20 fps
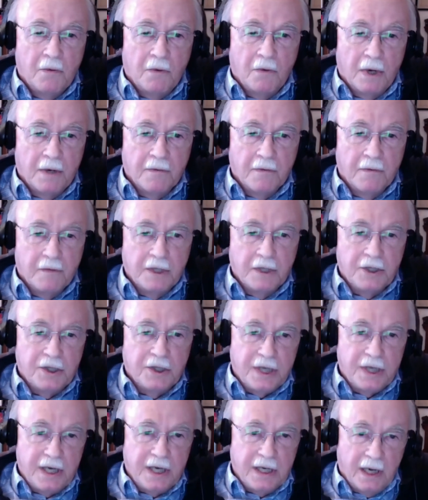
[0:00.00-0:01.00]
one of which
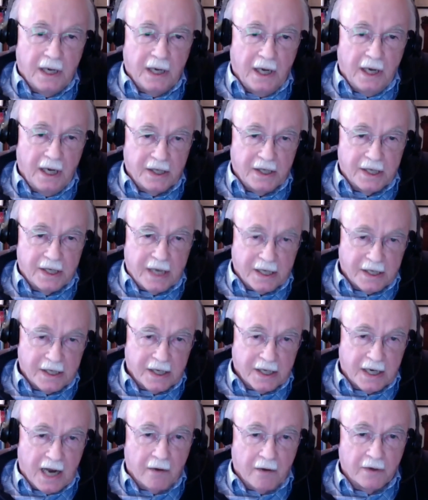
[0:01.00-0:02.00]
is he, he sets
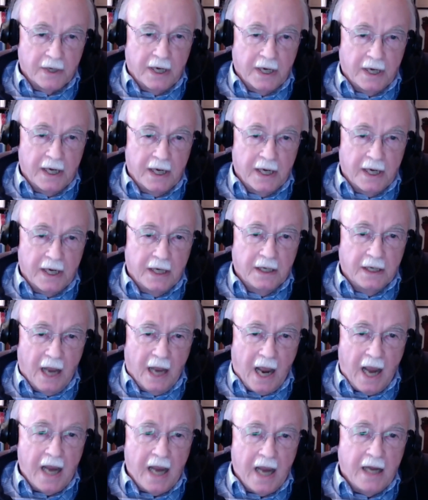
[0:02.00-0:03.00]
it out in
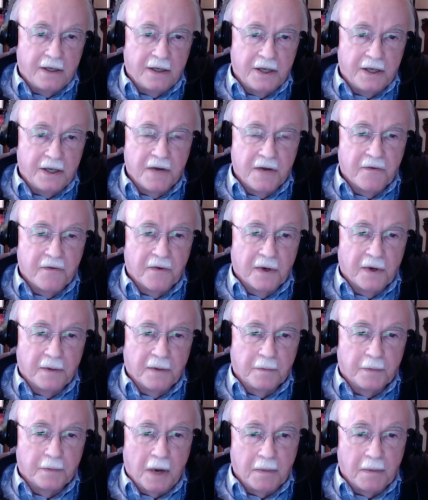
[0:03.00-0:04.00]
eight different
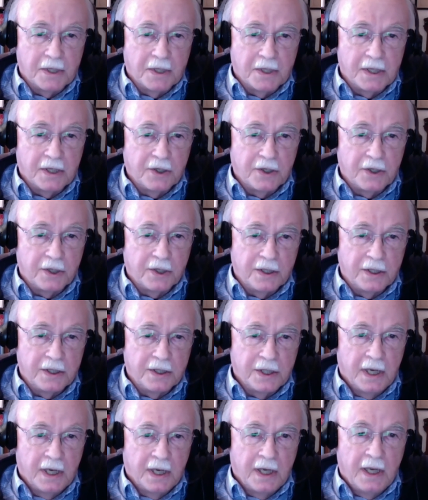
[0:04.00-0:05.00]
propositions.
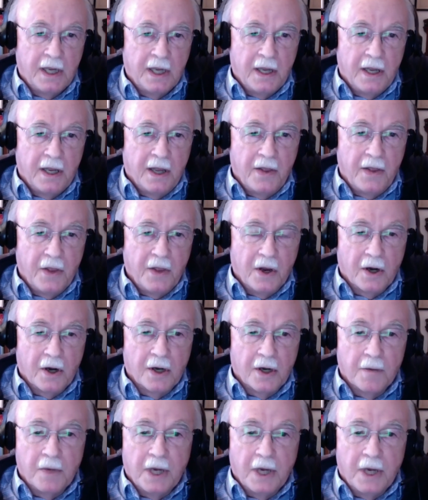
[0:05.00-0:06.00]
And the
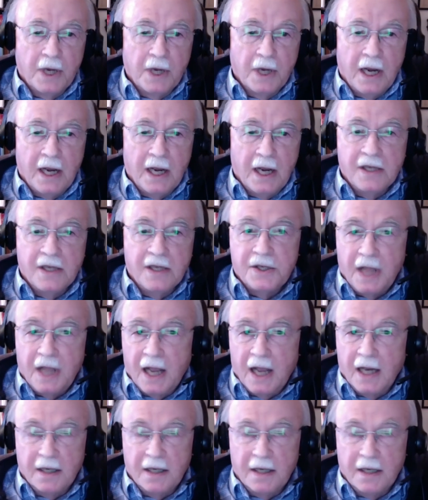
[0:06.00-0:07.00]
argument is
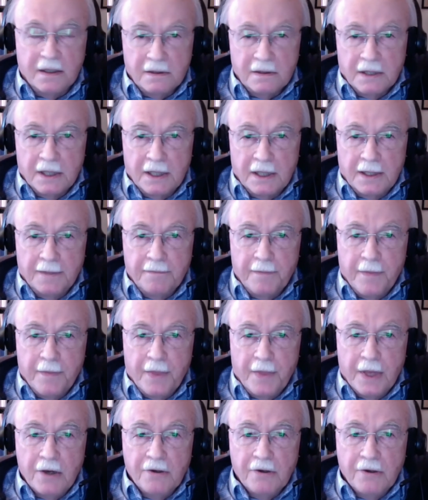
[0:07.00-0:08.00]
that um,
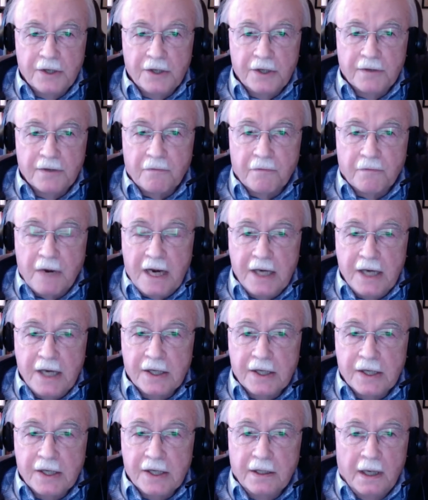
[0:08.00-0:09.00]
the use of
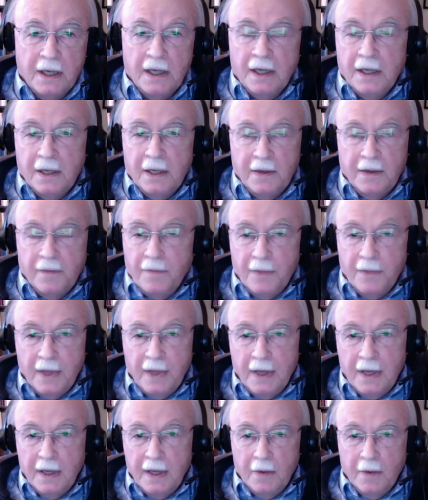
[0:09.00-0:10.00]
reason
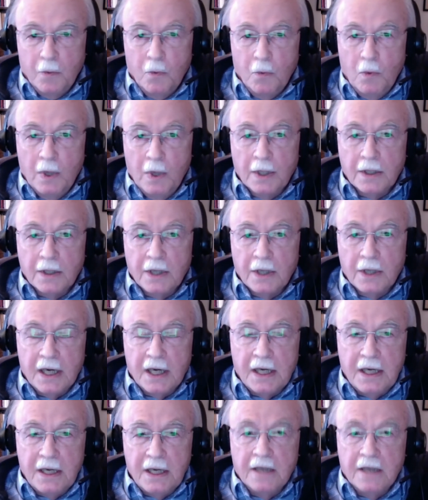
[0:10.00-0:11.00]
will not
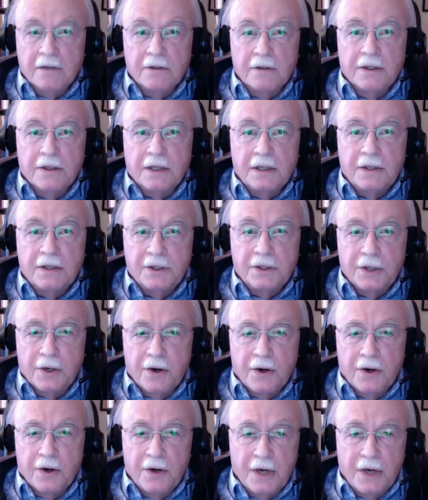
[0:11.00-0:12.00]
yield
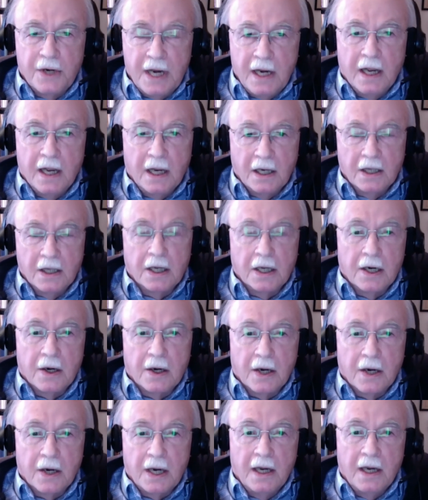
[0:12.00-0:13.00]
certainty and
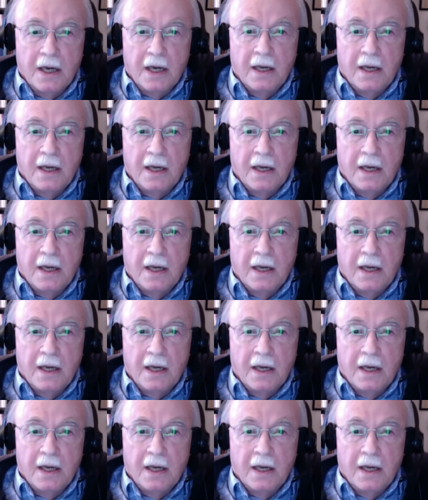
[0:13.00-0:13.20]
clarity,